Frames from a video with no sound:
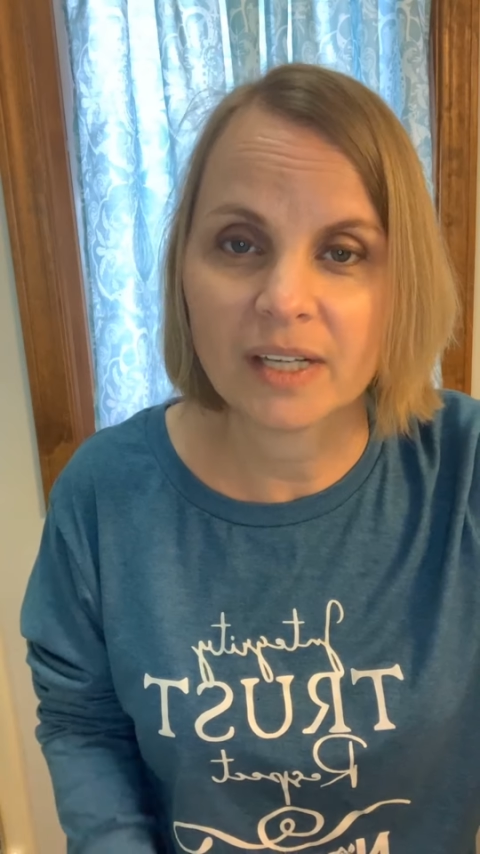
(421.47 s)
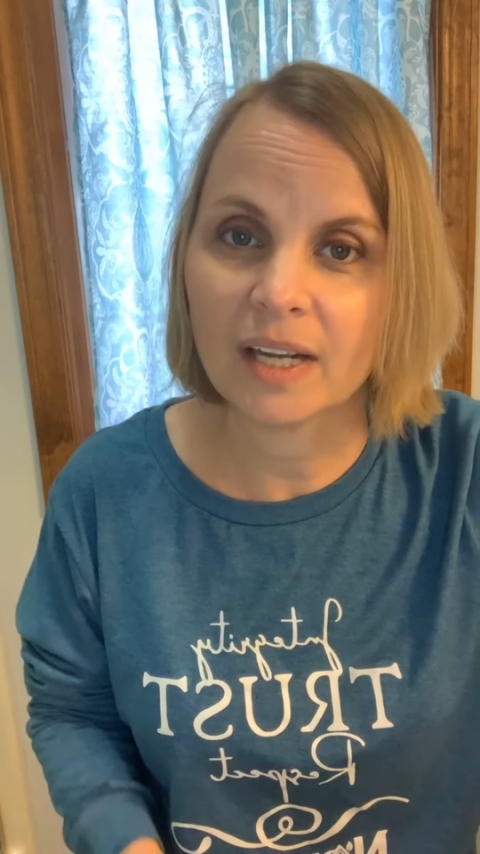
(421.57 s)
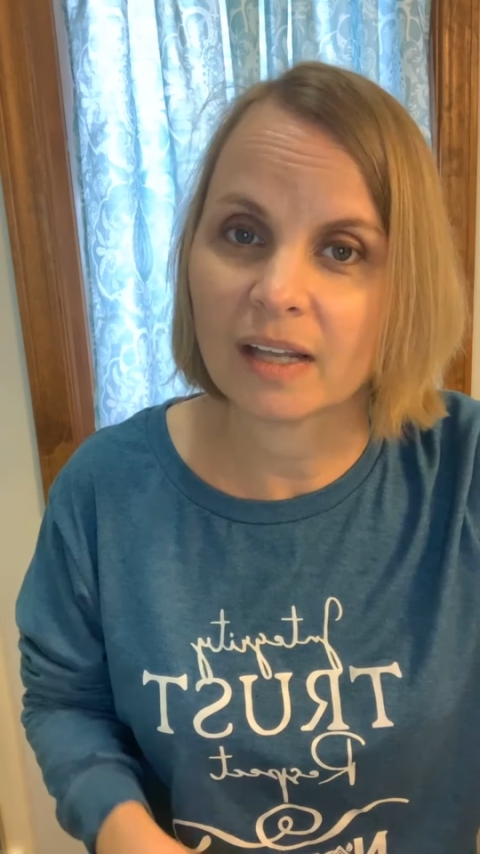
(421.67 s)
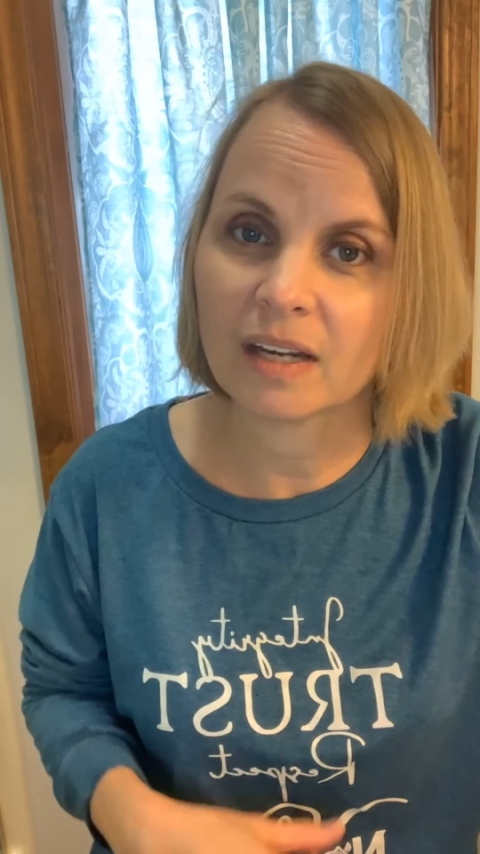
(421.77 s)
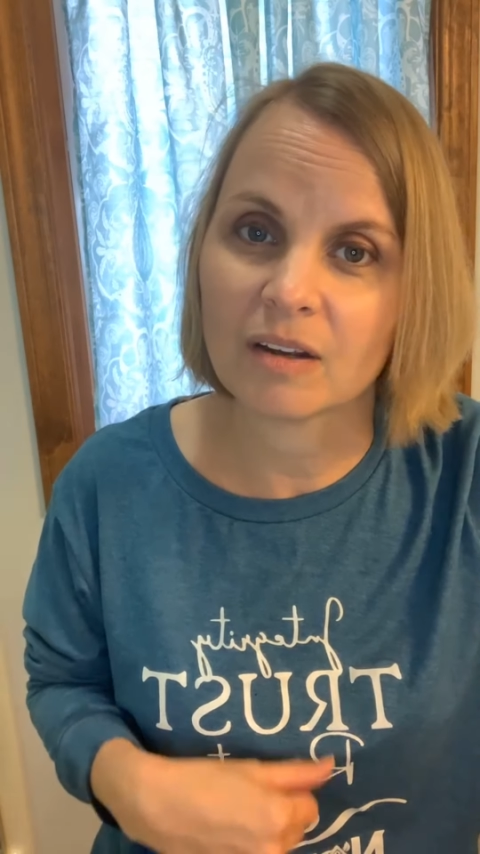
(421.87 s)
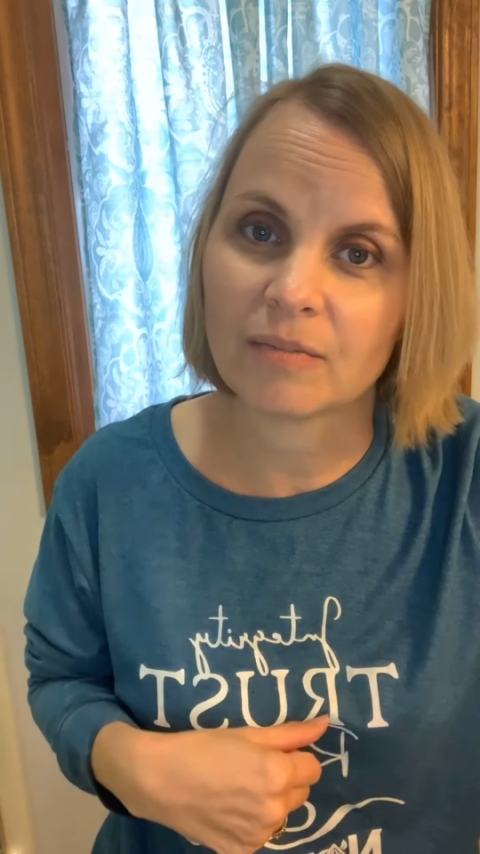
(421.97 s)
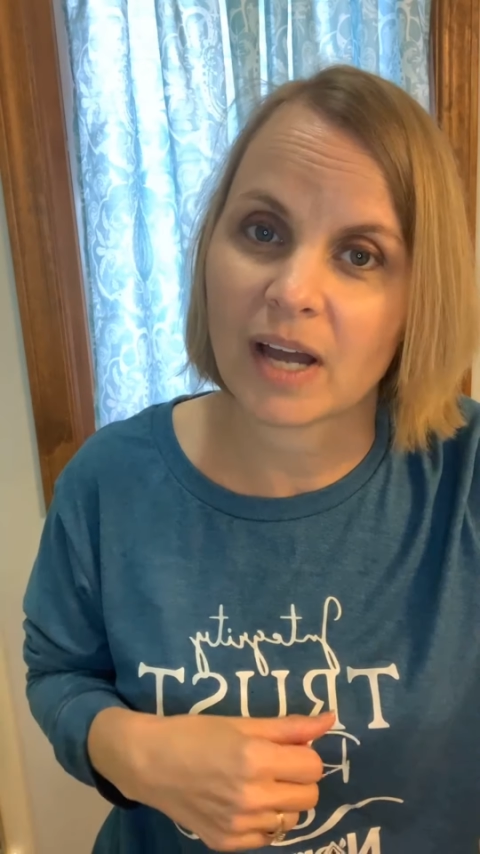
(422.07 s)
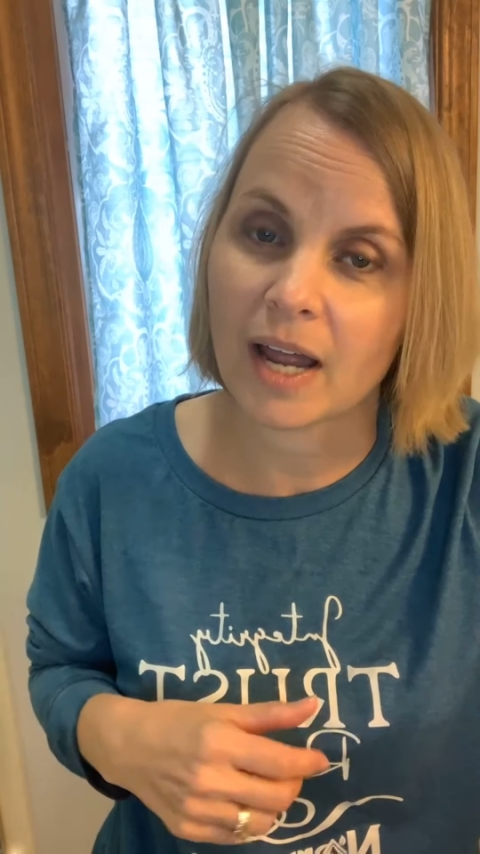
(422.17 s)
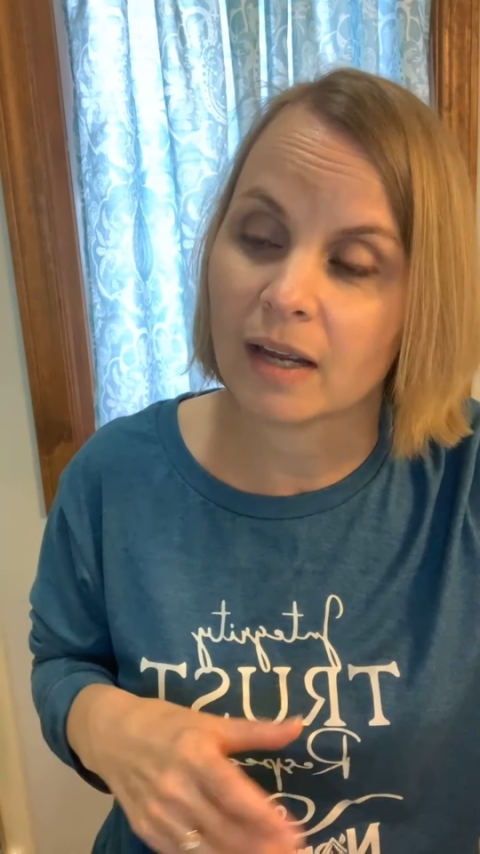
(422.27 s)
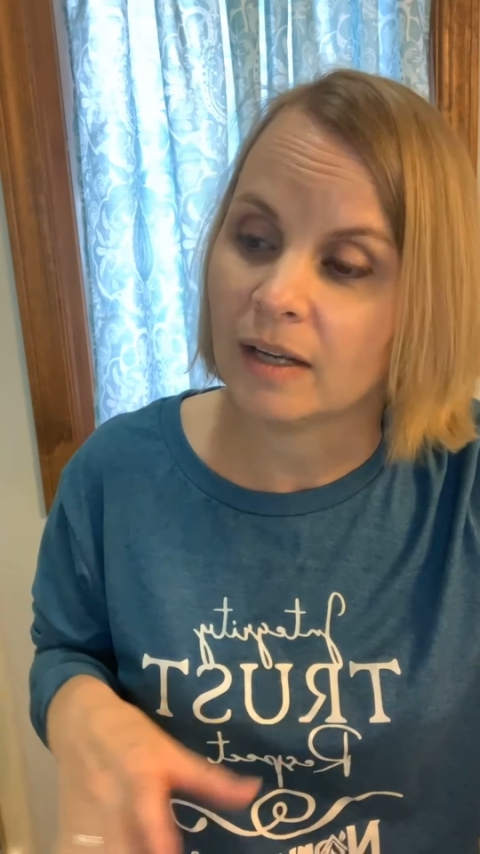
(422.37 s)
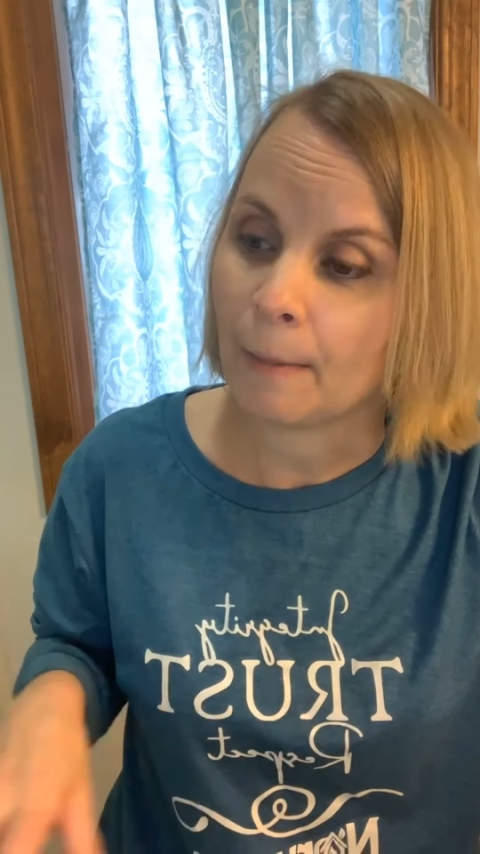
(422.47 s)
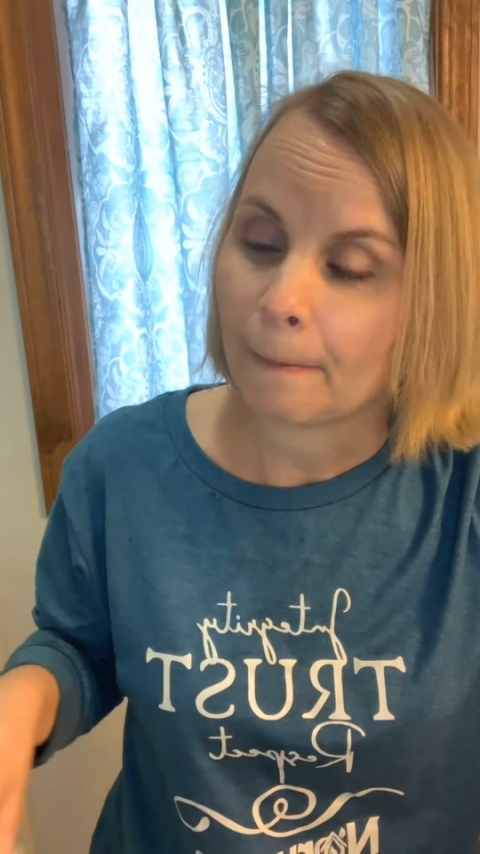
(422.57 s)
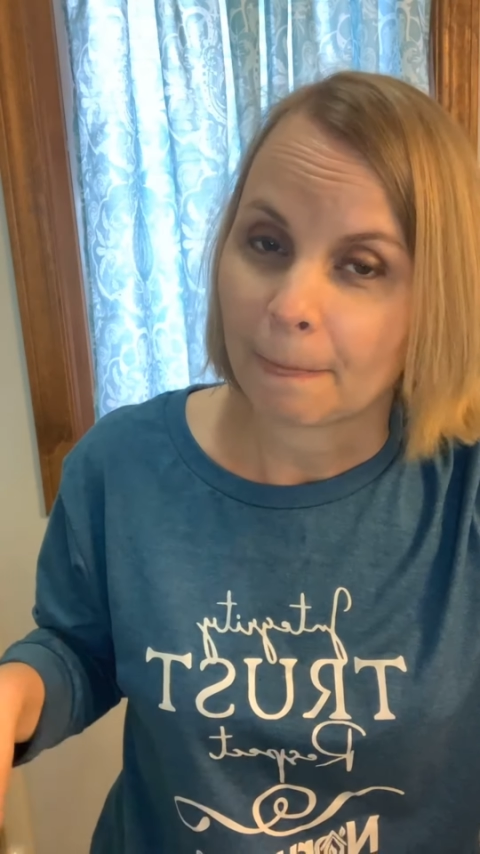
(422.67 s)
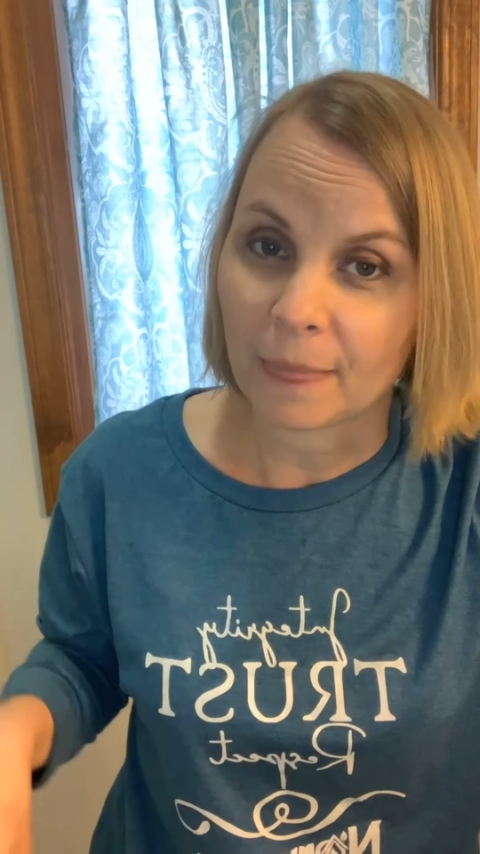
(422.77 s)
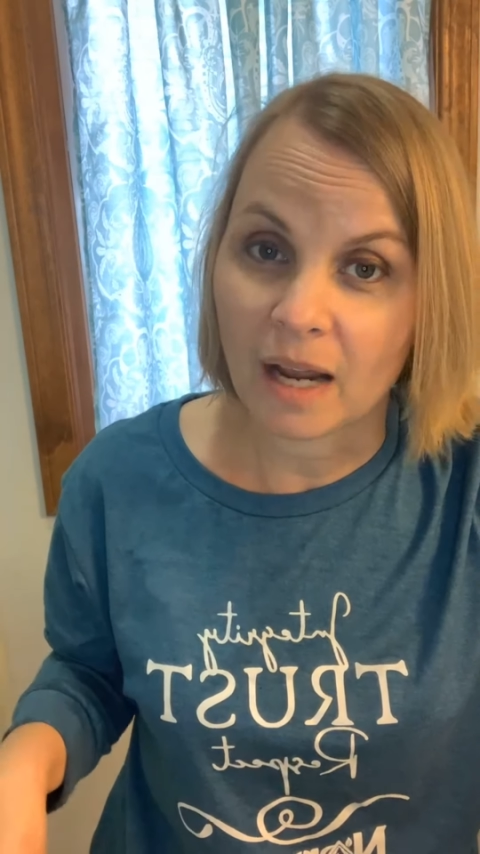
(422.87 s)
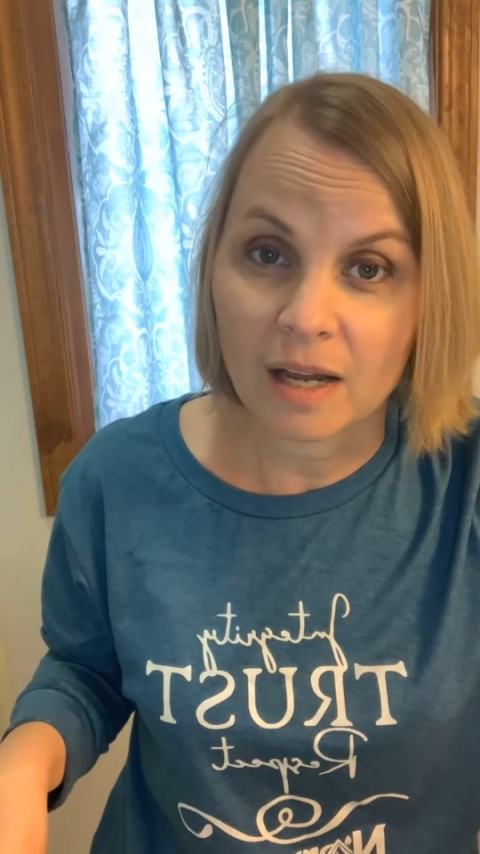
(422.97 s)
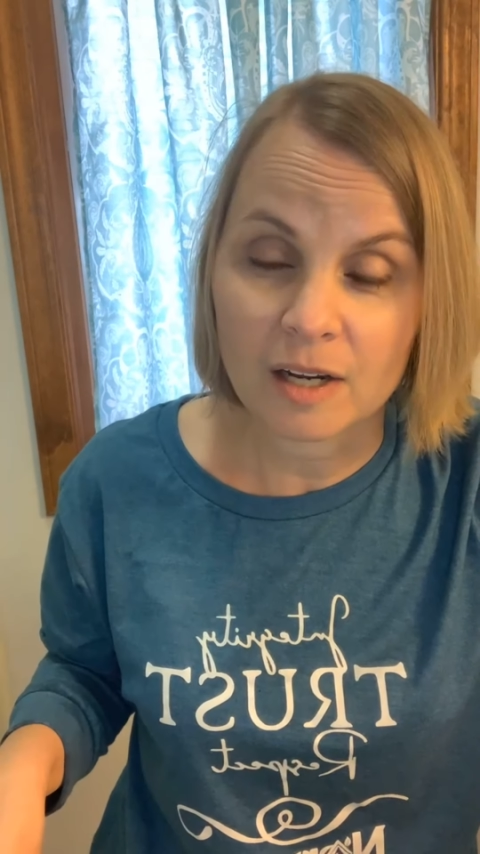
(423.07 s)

And if I got